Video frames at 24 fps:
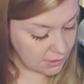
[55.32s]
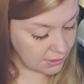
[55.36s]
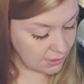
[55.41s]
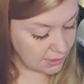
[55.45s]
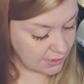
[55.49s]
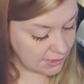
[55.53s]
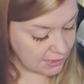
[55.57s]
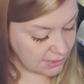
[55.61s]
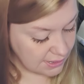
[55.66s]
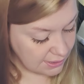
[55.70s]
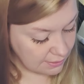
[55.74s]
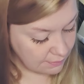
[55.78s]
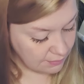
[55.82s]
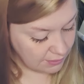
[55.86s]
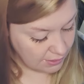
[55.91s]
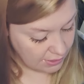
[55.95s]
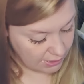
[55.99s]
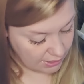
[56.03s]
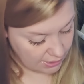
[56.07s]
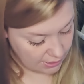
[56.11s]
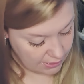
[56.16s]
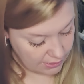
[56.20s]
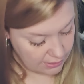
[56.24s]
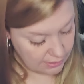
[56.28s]
let's see, we
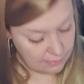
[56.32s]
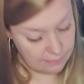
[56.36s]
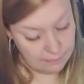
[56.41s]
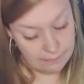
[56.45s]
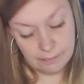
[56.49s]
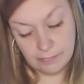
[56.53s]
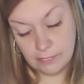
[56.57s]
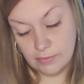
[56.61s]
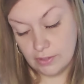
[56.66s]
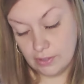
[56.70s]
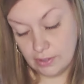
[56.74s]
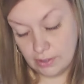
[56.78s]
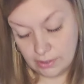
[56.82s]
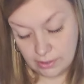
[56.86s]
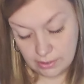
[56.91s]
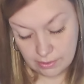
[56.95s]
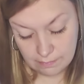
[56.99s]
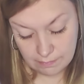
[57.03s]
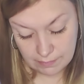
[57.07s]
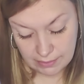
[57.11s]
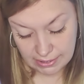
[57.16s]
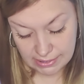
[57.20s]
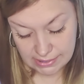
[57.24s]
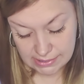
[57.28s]
got
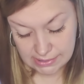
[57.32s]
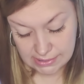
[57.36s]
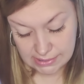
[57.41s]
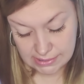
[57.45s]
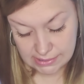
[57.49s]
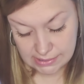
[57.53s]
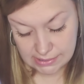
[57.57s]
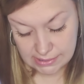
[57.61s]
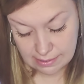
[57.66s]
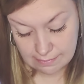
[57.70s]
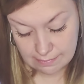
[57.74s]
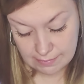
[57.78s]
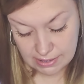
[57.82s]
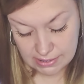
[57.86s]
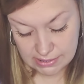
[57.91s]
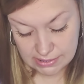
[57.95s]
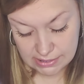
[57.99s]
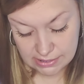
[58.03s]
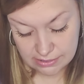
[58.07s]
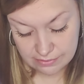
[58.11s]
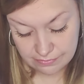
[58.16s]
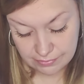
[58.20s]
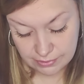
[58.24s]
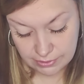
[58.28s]
Pisces, a
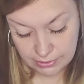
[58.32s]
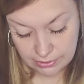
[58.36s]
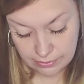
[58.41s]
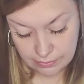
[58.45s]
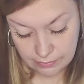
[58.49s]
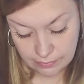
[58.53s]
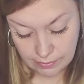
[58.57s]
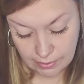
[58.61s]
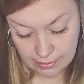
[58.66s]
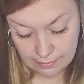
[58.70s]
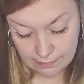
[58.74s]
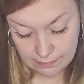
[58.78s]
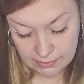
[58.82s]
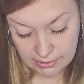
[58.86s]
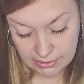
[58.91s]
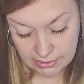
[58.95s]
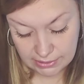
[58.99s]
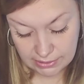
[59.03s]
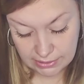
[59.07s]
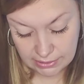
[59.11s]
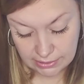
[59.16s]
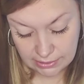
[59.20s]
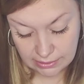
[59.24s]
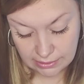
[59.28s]
message for you. I'm
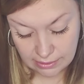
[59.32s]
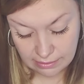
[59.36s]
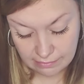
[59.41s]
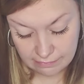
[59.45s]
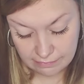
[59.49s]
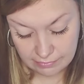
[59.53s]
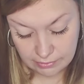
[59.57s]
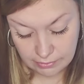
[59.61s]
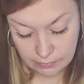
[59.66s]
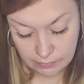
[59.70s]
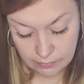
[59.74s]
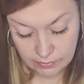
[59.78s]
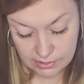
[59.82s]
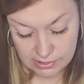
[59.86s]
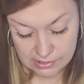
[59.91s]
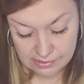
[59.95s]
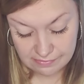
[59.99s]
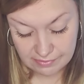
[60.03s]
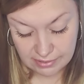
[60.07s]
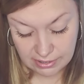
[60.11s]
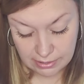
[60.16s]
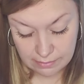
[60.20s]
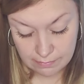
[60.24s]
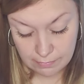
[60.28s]
thinking of you this
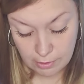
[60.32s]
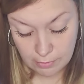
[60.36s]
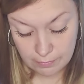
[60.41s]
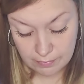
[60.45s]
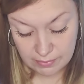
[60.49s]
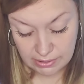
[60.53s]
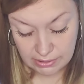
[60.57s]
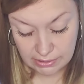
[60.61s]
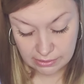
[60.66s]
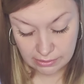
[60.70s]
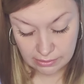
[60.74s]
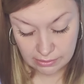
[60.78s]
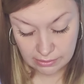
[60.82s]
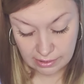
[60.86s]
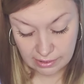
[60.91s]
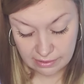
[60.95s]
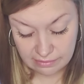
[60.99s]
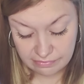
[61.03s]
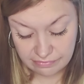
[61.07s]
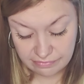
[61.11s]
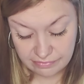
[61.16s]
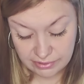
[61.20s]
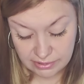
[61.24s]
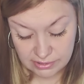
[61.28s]
very moment. Your
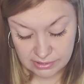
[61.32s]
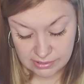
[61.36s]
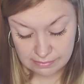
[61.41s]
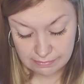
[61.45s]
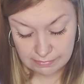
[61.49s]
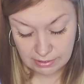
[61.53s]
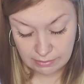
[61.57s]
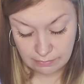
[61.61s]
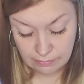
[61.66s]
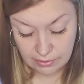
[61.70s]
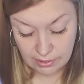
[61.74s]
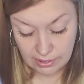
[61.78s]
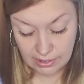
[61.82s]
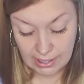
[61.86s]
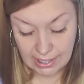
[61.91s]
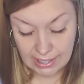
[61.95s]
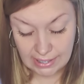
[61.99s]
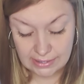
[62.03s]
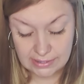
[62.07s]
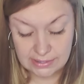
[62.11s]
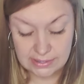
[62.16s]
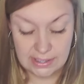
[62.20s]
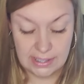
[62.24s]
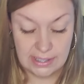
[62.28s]
love fills me with
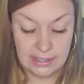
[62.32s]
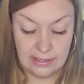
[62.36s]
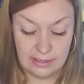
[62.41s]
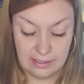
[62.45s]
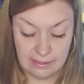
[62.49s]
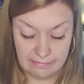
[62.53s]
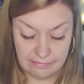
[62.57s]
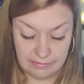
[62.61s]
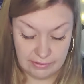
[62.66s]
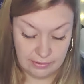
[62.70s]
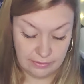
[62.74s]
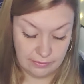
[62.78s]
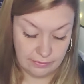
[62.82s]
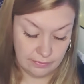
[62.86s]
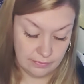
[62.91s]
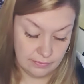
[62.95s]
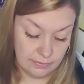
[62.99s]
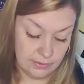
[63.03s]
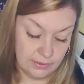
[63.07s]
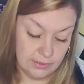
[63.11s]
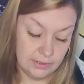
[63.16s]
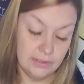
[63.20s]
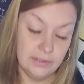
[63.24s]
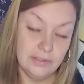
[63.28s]
light. I love you.
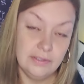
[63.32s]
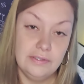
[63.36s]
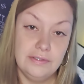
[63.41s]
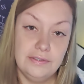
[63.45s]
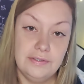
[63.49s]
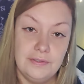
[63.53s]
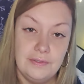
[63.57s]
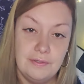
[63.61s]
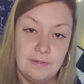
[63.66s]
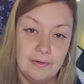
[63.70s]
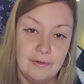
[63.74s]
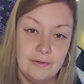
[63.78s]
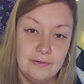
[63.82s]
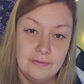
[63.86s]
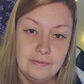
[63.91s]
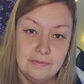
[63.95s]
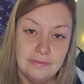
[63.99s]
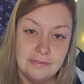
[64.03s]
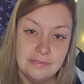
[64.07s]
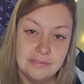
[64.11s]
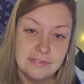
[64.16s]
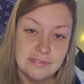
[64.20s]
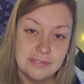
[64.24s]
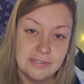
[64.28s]
Aw.
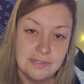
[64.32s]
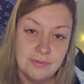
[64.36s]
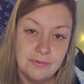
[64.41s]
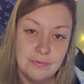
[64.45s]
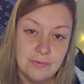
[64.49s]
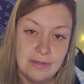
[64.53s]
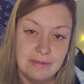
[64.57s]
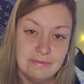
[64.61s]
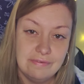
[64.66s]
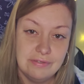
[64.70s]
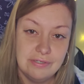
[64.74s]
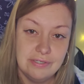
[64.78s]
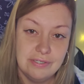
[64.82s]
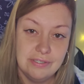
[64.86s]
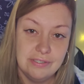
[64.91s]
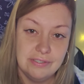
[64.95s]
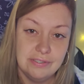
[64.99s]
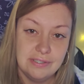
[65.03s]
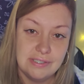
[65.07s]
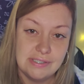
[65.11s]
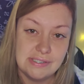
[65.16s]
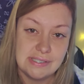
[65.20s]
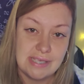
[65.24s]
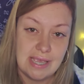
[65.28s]
So whoever
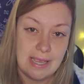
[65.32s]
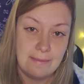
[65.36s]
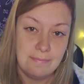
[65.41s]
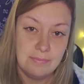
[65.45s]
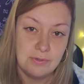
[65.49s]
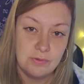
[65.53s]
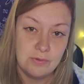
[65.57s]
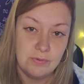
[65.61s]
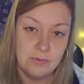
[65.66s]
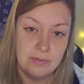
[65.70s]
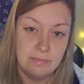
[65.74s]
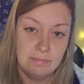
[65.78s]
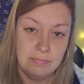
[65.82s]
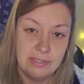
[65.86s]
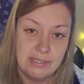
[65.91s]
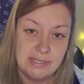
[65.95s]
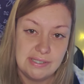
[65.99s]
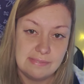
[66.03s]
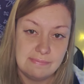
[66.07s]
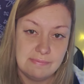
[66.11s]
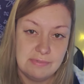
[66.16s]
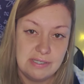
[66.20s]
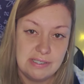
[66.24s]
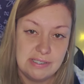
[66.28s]
this Capricorn
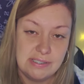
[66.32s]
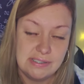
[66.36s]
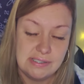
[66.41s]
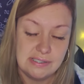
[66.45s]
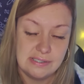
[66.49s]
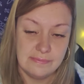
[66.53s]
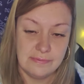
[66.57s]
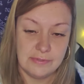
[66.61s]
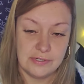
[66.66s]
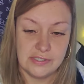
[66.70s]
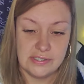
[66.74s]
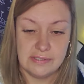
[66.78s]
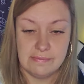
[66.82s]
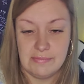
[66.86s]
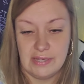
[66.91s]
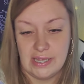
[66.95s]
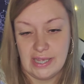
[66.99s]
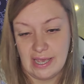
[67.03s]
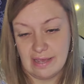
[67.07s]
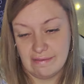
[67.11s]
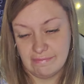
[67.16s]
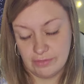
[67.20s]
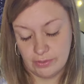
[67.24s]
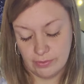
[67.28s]
placement is, this person may
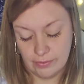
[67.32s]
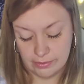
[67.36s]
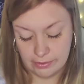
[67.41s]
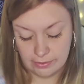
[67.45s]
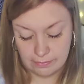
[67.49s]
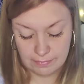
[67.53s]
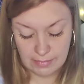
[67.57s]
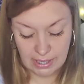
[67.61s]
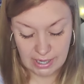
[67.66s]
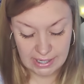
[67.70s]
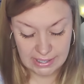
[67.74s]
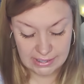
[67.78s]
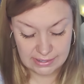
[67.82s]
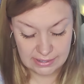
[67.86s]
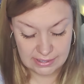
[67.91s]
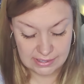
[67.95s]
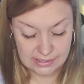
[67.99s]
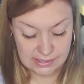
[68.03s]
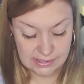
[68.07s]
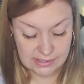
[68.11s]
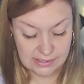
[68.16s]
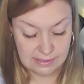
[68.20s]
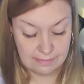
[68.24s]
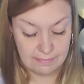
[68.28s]
have you on their mind.
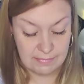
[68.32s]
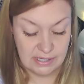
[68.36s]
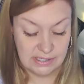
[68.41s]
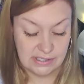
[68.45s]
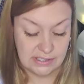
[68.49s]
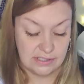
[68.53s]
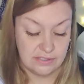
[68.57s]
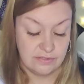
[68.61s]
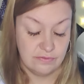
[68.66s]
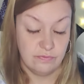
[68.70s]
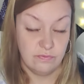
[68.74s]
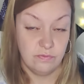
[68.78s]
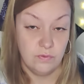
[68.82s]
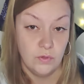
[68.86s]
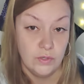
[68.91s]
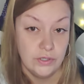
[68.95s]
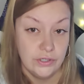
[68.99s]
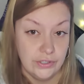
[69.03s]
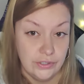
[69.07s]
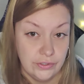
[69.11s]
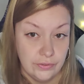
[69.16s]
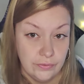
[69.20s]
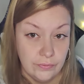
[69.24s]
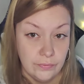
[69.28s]
This is a message
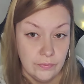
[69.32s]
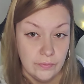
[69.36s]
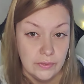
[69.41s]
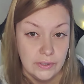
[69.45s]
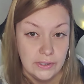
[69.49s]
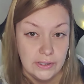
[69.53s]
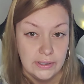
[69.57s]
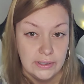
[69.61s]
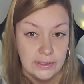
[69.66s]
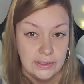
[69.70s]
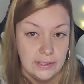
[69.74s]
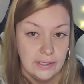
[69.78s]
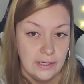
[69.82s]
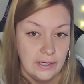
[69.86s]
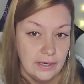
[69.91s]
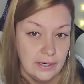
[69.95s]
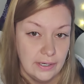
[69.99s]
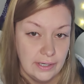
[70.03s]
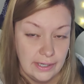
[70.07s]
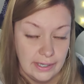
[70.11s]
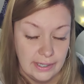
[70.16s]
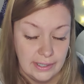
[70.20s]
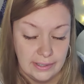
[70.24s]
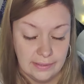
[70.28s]
for you.
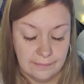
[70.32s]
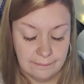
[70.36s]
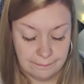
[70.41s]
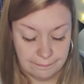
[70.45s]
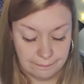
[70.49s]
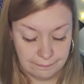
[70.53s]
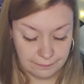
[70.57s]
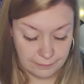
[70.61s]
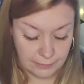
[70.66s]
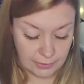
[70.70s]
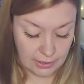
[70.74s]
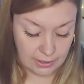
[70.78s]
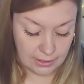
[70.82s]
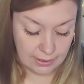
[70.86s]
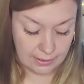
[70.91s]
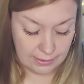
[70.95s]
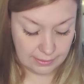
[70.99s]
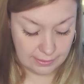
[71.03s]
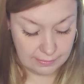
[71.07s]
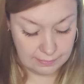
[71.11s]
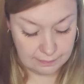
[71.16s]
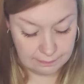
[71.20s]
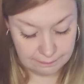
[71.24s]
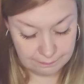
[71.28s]
All right.
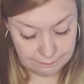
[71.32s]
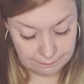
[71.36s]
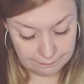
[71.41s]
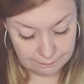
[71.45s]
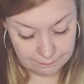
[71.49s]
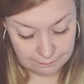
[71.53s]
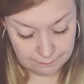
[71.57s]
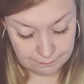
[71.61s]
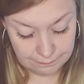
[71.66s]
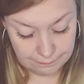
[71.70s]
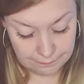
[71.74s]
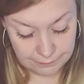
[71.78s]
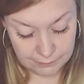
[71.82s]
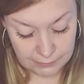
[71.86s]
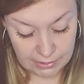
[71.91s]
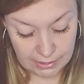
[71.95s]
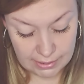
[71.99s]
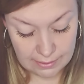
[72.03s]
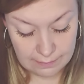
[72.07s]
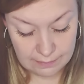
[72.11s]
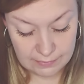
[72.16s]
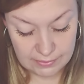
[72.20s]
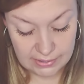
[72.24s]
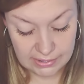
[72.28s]
Um,
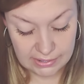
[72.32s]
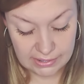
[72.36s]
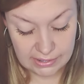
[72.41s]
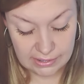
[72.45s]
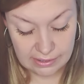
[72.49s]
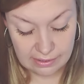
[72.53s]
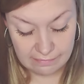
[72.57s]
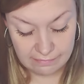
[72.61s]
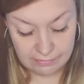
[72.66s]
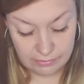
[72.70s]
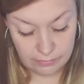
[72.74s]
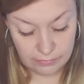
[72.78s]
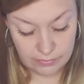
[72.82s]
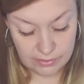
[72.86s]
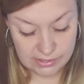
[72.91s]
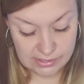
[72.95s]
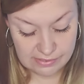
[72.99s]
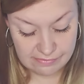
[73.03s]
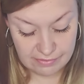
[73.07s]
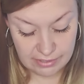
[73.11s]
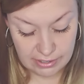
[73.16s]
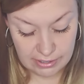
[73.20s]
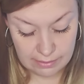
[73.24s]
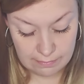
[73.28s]
I'm thinking of you
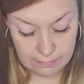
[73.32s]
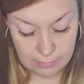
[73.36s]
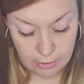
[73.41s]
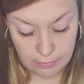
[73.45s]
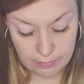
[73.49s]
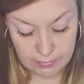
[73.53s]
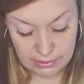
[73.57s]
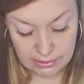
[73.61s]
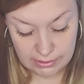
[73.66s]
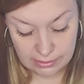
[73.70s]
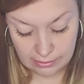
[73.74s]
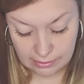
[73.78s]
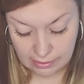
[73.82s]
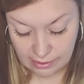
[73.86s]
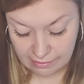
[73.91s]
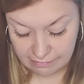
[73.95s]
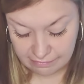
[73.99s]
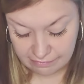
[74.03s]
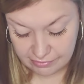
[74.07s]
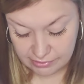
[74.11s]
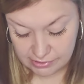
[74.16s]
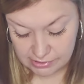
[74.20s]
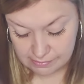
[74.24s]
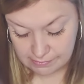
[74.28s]
this very moment. Your
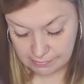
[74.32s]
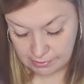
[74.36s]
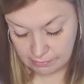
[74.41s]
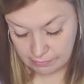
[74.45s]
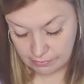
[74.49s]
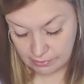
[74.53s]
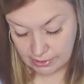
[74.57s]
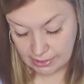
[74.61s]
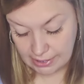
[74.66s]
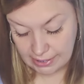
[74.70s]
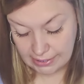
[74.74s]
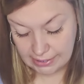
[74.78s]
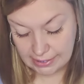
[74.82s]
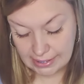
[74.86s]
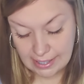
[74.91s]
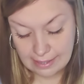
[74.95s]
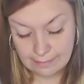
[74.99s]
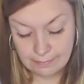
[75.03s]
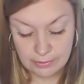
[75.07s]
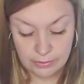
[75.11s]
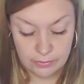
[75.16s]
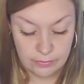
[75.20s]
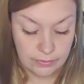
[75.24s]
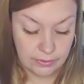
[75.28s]
love fills me with light.
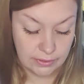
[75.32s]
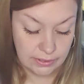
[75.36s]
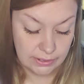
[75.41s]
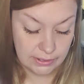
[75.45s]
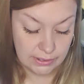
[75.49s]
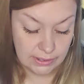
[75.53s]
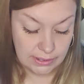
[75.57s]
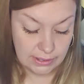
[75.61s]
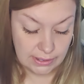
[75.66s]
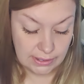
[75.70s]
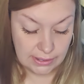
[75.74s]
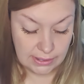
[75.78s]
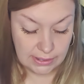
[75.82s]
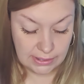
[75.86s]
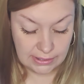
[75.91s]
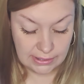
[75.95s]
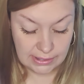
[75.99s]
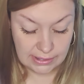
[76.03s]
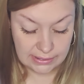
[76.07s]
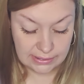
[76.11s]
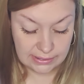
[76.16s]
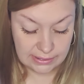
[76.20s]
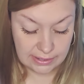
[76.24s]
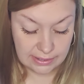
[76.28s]
Capricorn,
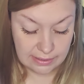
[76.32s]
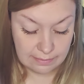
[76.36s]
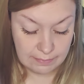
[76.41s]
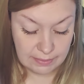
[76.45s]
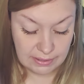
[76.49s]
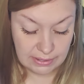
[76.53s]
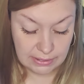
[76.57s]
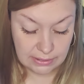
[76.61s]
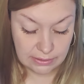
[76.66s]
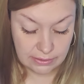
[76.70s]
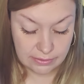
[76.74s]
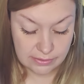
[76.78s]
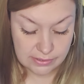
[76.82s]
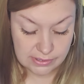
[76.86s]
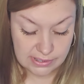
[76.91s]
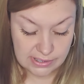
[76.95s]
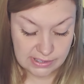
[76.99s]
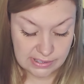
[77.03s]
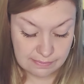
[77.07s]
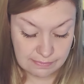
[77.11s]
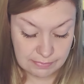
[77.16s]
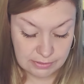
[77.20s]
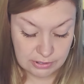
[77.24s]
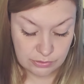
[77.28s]
let there be
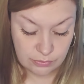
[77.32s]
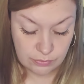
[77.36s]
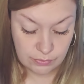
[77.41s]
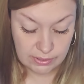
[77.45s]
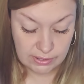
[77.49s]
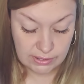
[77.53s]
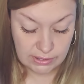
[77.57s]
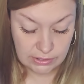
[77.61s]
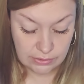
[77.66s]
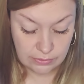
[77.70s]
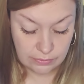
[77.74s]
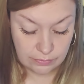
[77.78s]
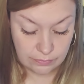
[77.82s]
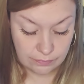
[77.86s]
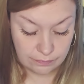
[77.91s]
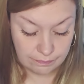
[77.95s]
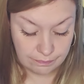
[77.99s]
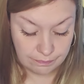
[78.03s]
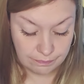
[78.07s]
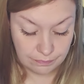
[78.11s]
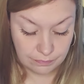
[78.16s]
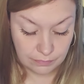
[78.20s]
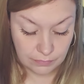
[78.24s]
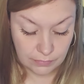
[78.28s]
closeness between you,